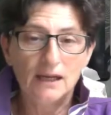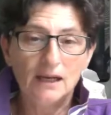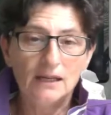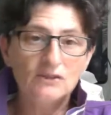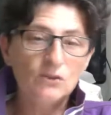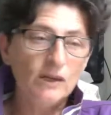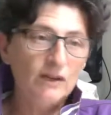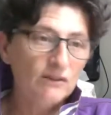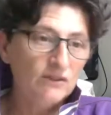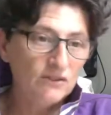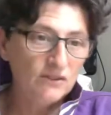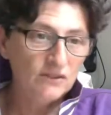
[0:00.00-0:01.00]
And so I
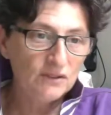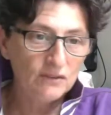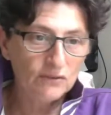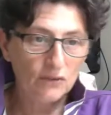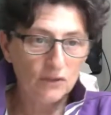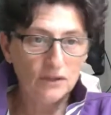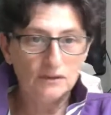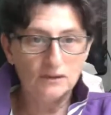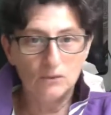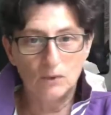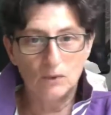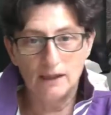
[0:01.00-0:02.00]
resisted for a
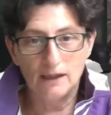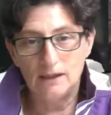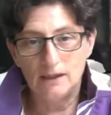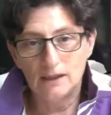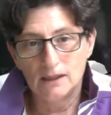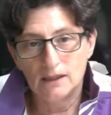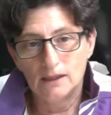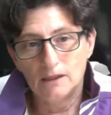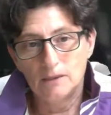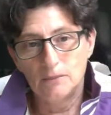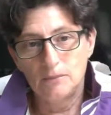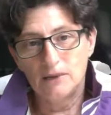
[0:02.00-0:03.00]
little while,
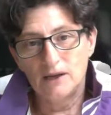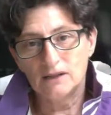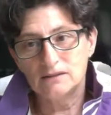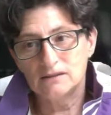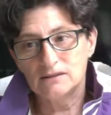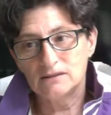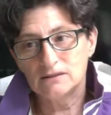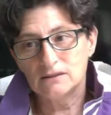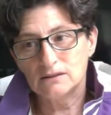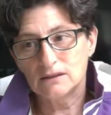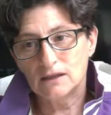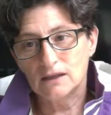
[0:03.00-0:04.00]
but
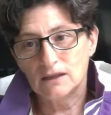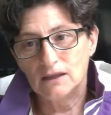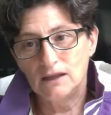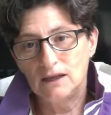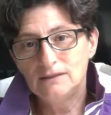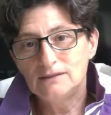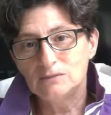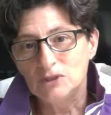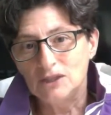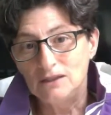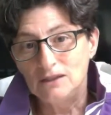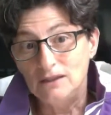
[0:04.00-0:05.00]

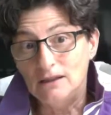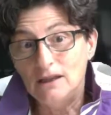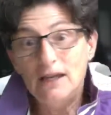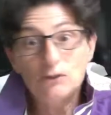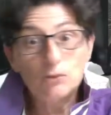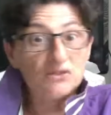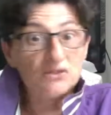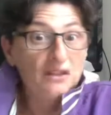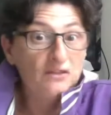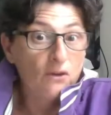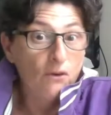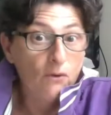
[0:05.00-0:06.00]
ultimately it was
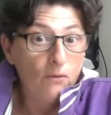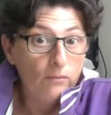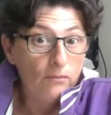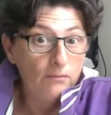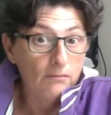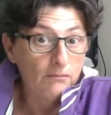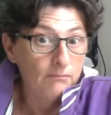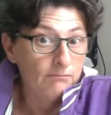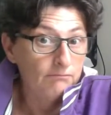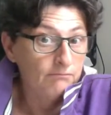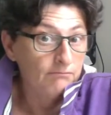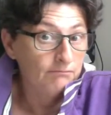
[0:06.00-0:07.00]
his home.
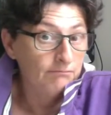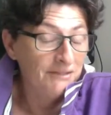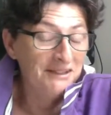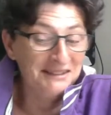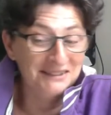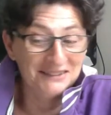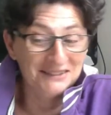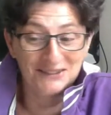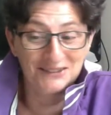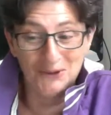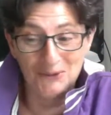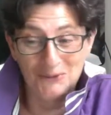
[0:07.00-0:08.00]

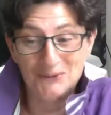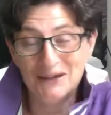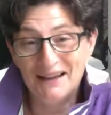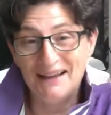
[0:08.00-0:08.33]
So